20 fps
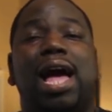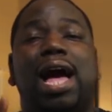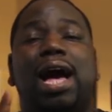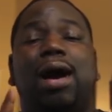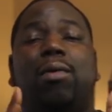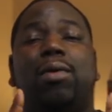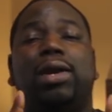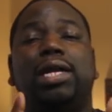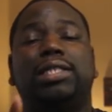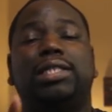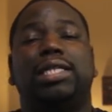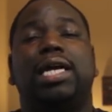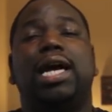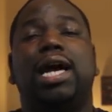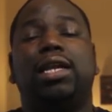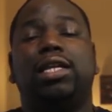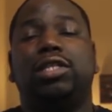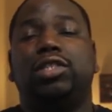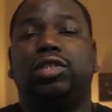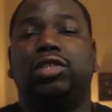I want to
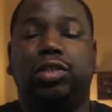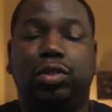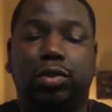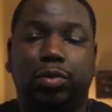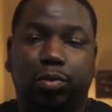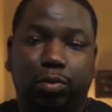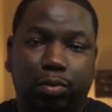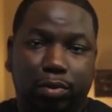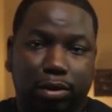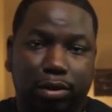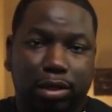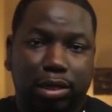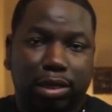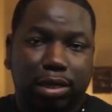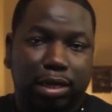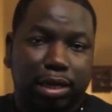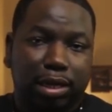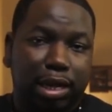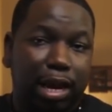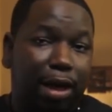challenge you,
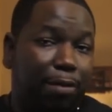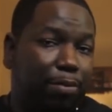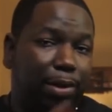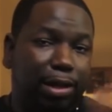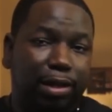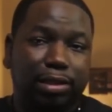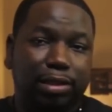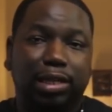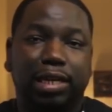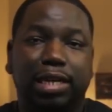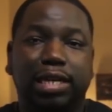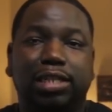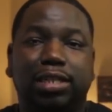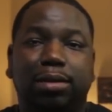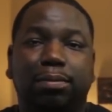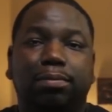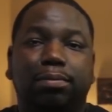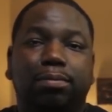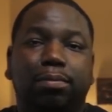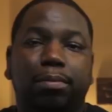and I've been to
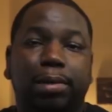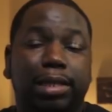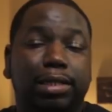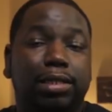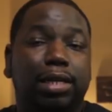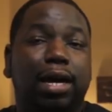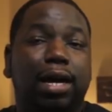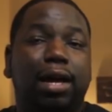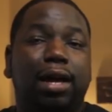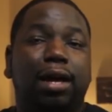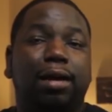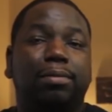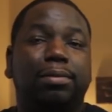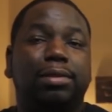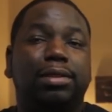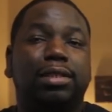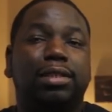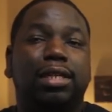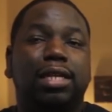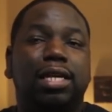Egypt many
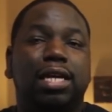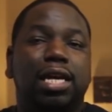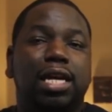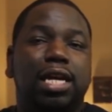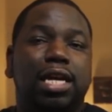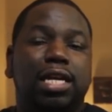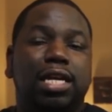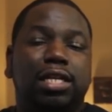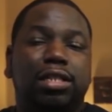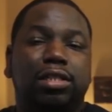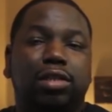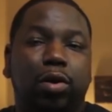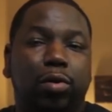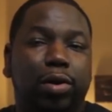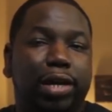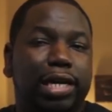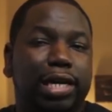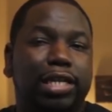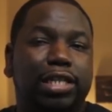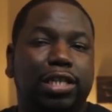times, to
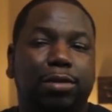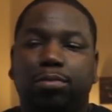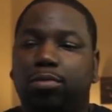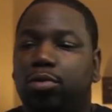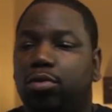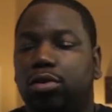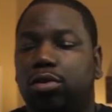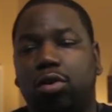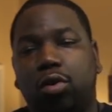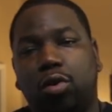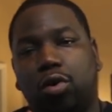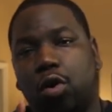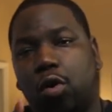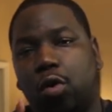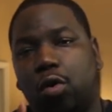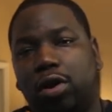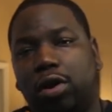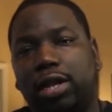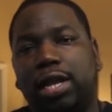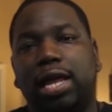go to Egypt or go
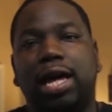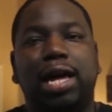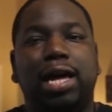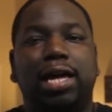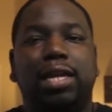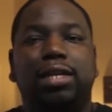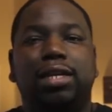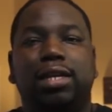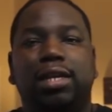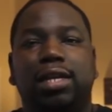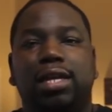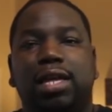online,